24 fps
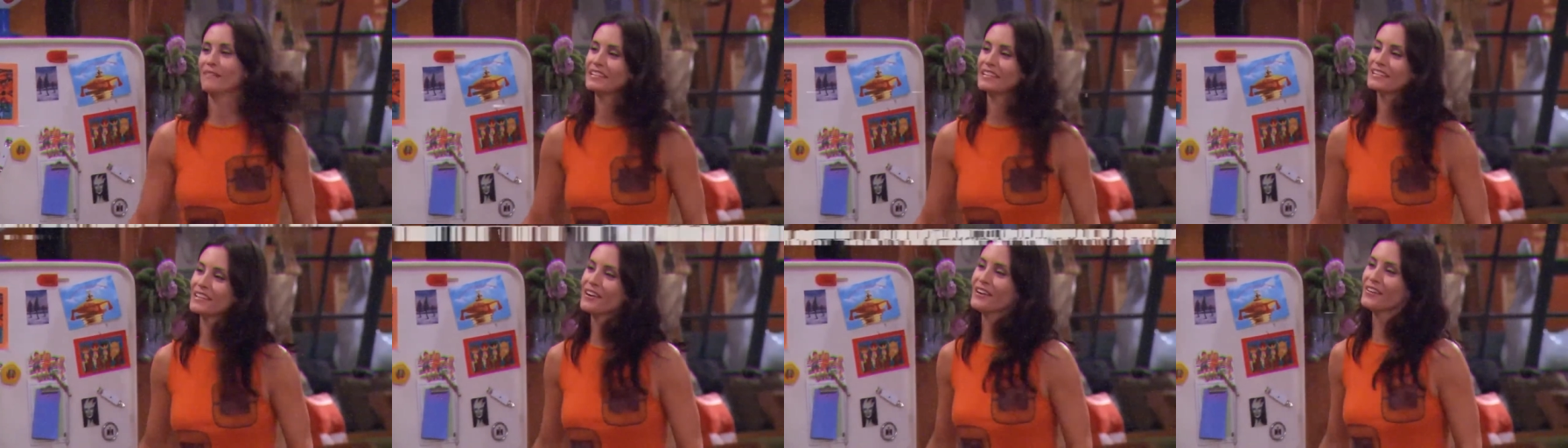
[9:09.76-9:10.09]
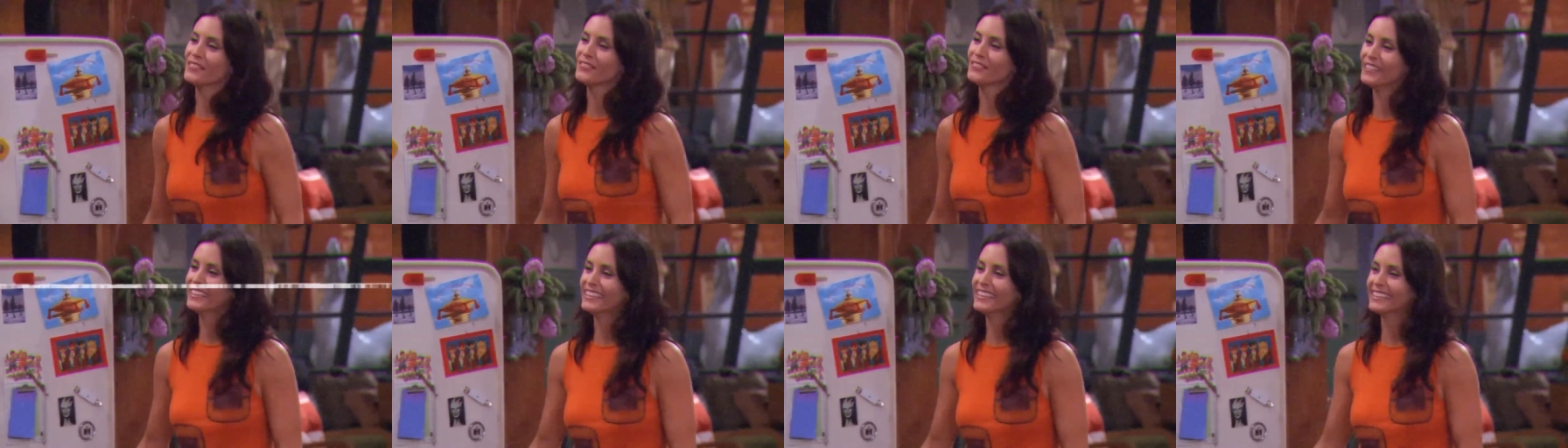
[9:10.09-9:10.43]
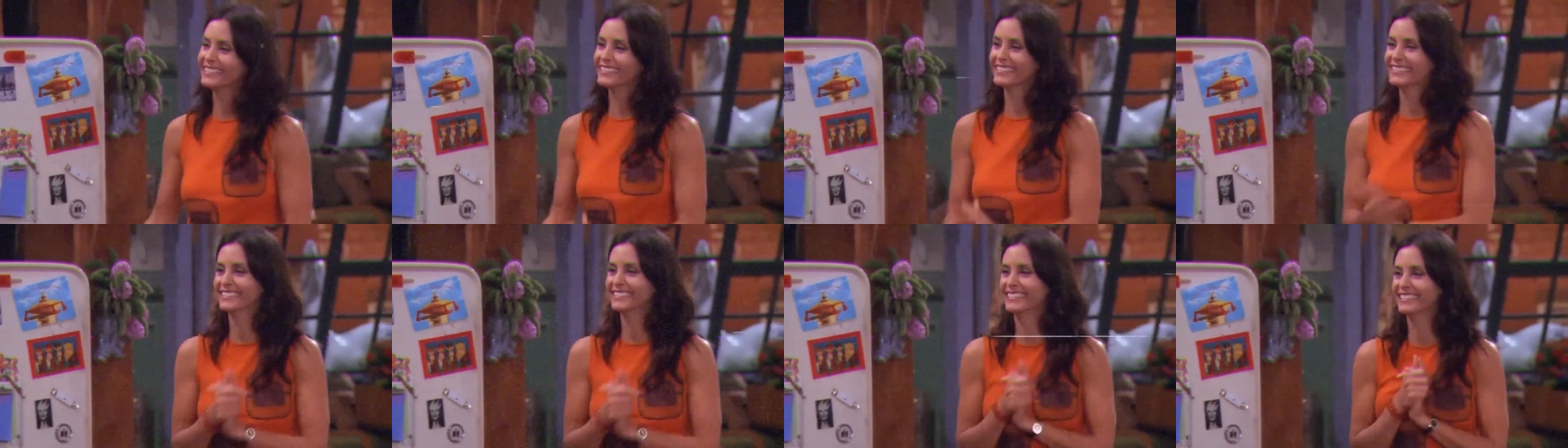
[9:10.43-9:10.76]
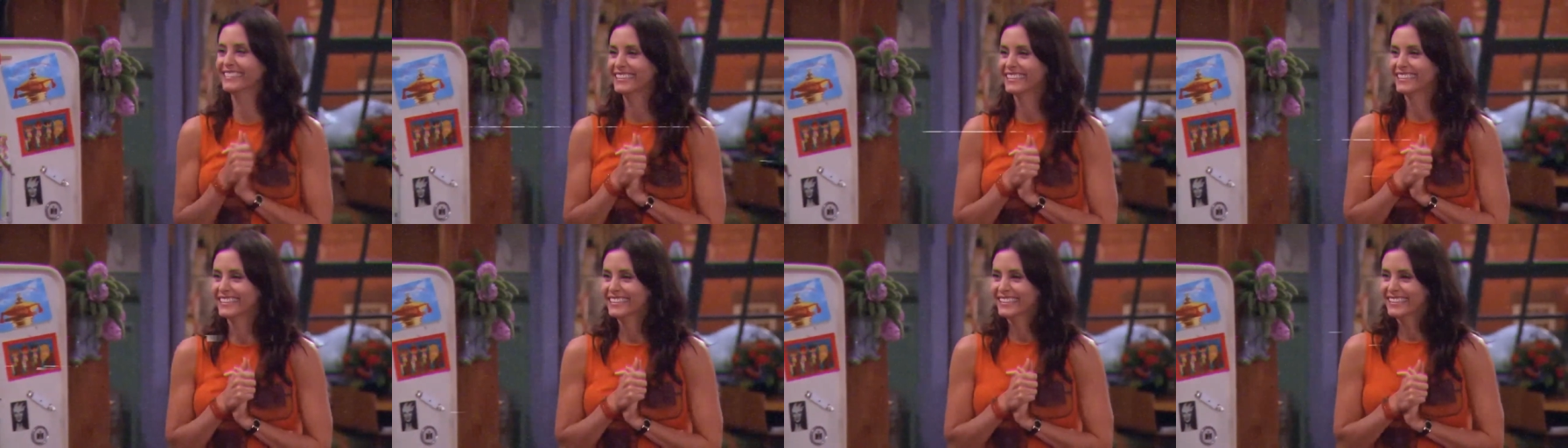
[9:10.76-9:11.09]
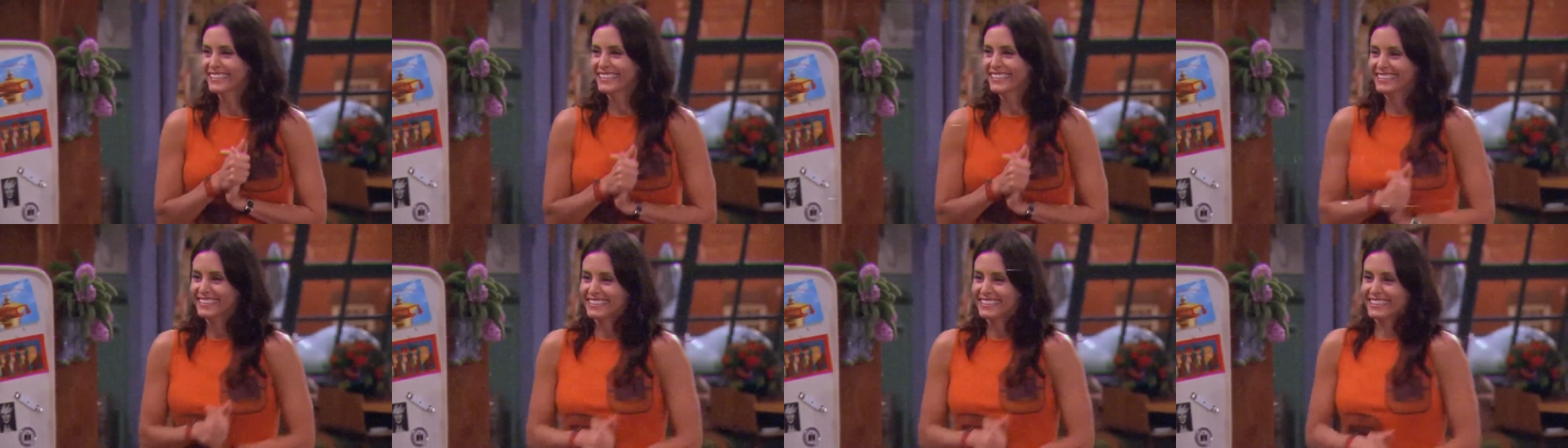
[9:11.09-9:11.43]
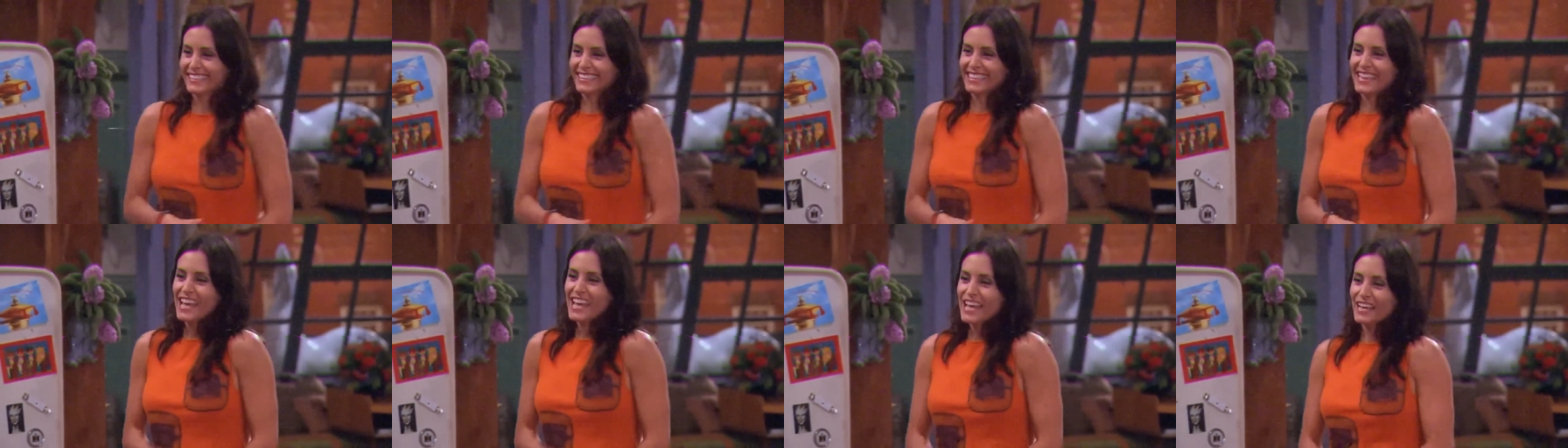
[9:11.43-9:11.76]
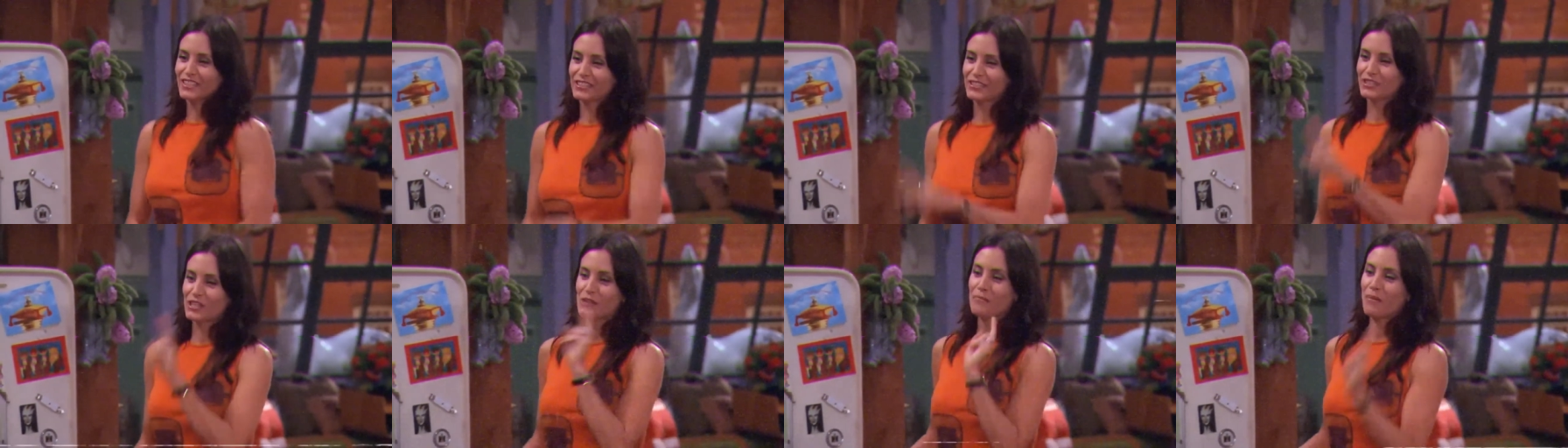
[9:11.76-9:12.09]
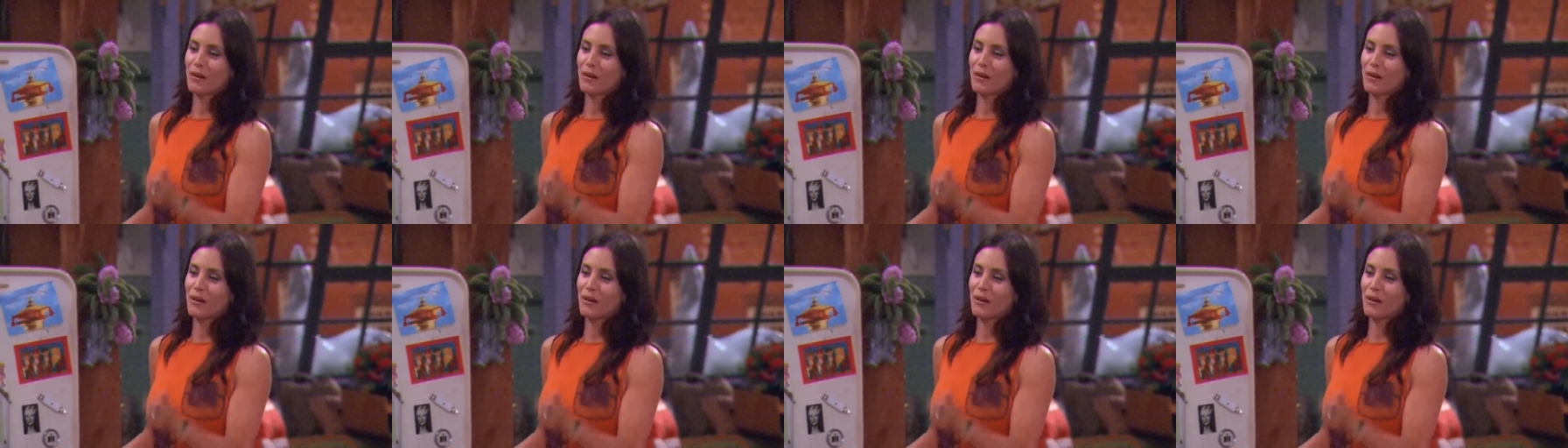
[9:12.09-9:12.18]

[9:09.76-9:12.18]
who played Monica in Friends. She